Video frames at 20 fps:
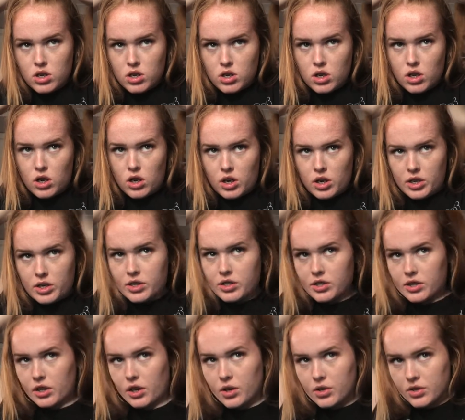like
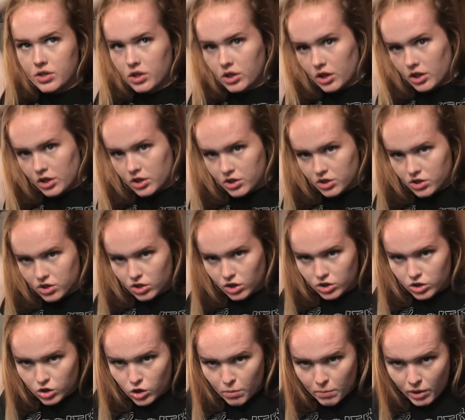so. So then it just starts
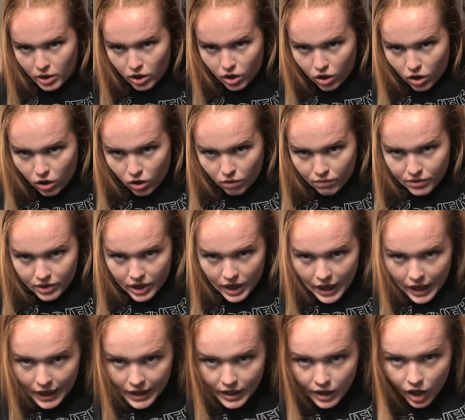coming off your
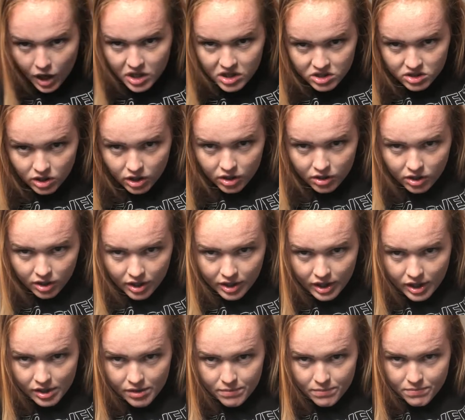head like so, like
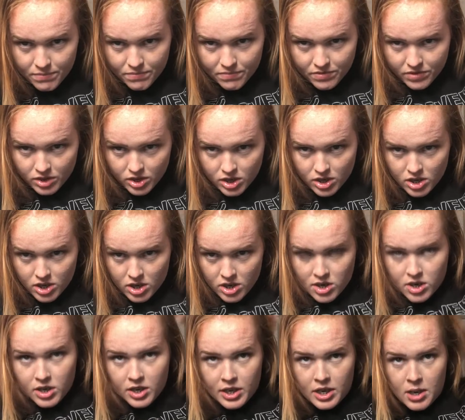that.
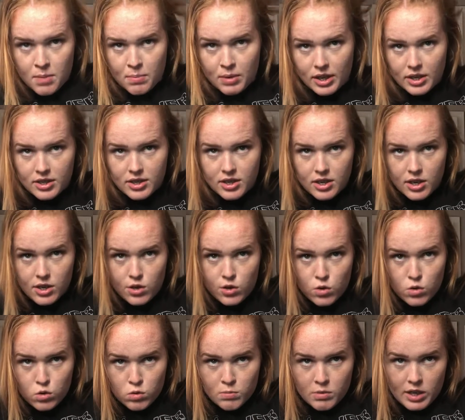Keep plaiting it
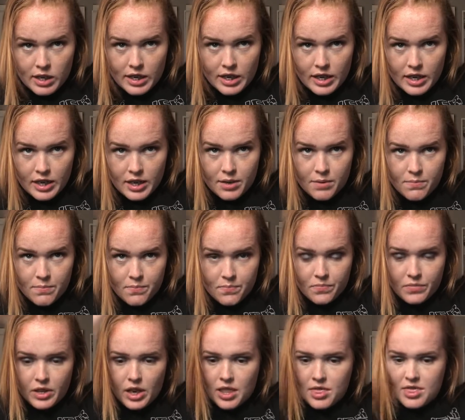normally,
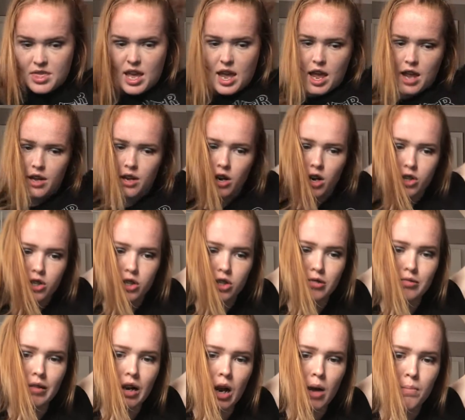and then I just
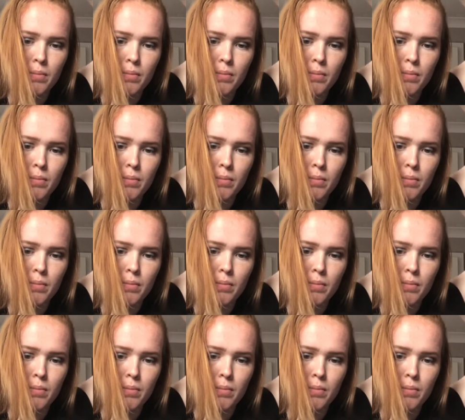grab